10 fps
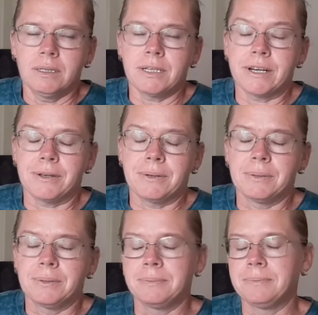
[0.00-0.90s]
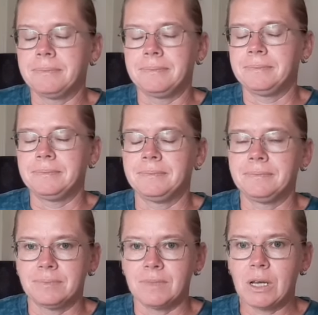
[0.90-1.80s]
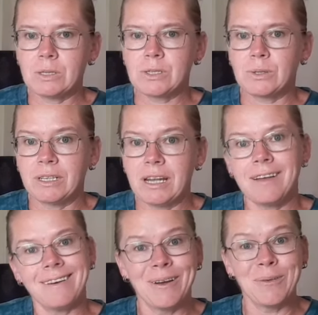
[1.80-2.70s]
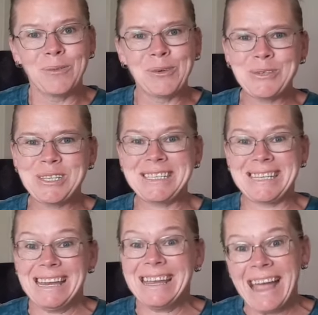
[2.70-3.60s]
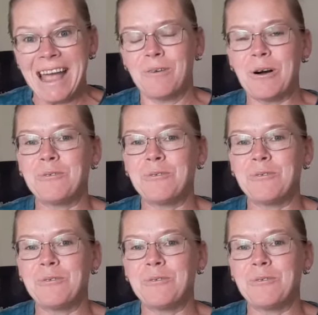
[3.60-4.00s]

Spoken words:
don't know. I'll sort it out, and we'll see how